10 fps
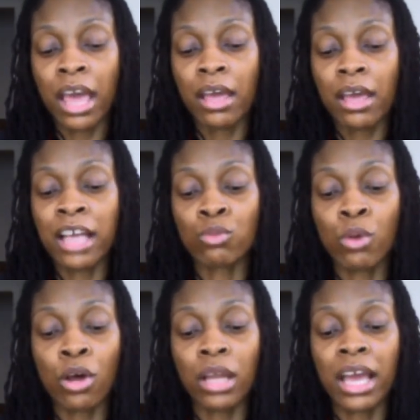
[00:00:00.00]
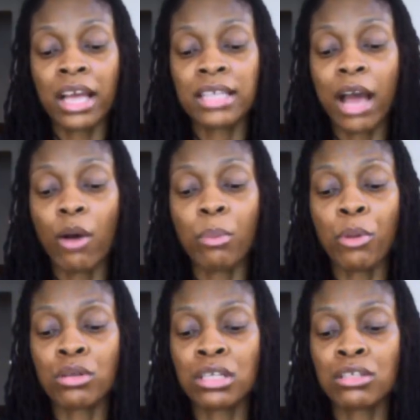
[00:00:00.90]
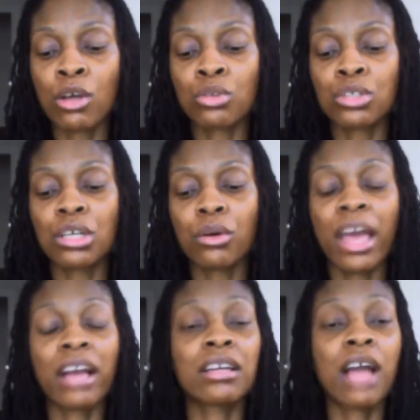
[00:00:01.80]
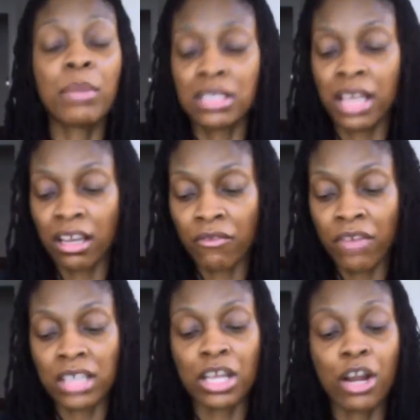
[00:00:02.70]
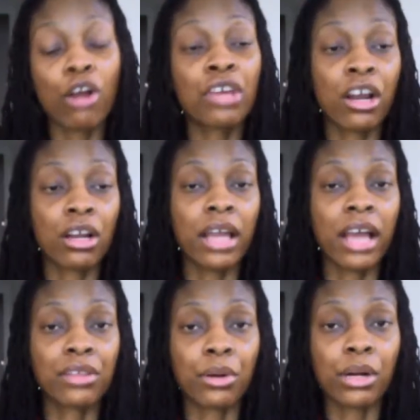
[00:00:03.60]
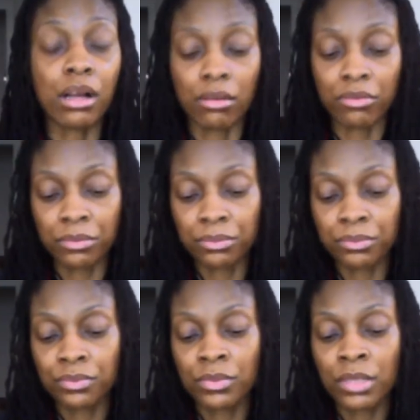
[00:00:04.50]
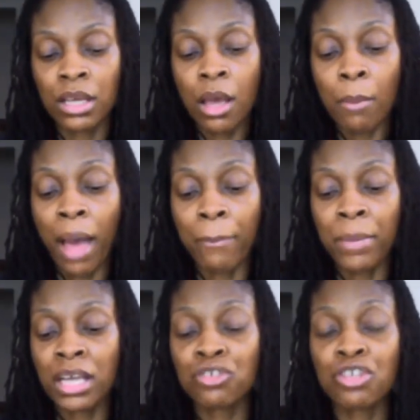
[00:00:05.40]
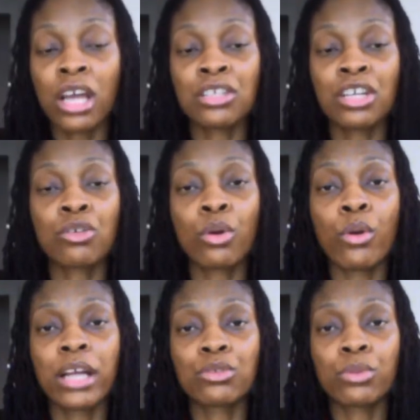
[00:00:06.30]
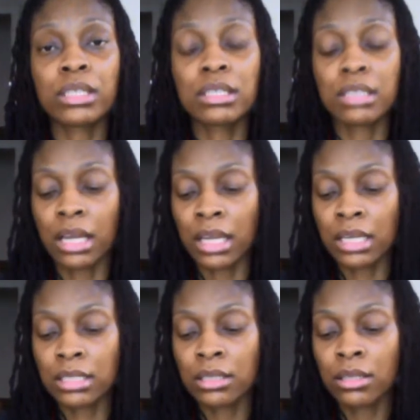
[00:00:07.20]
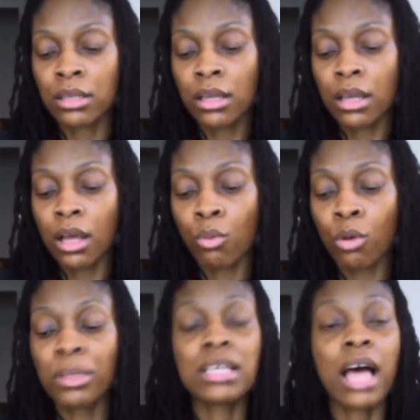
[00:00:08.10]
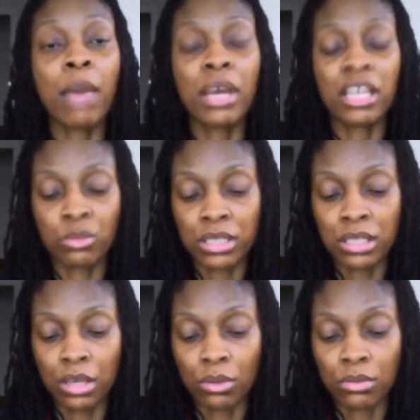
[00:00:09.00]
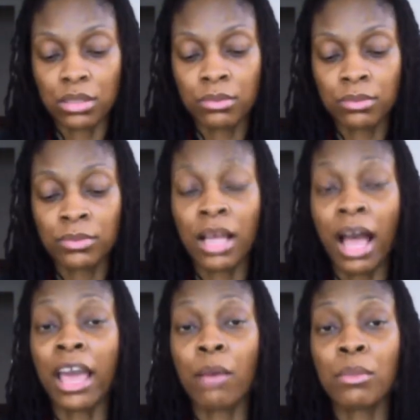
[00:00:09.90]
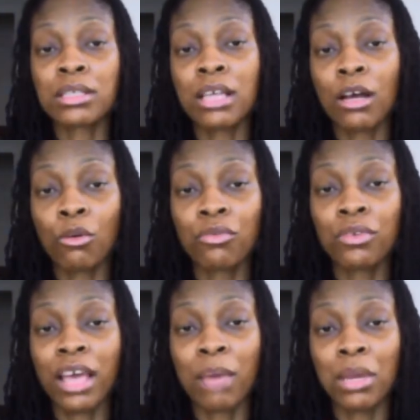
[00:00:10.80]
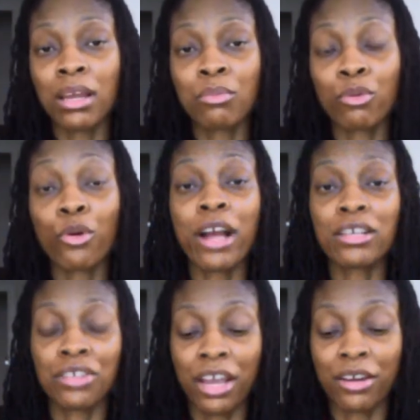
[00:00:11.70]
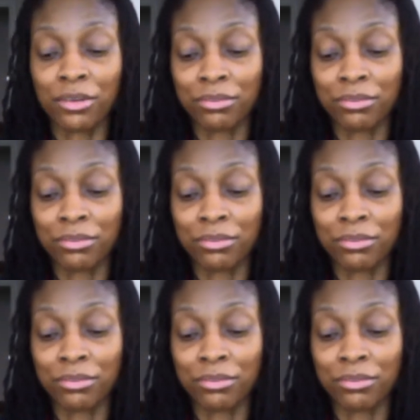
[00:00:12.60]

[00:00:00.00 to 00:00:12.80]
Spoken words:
as well as how a person's socioeconomic setting affects their health care or lack thereof. My biggest challenge entering graduate studies will be time management skills. I am a self-admitted procrastinator.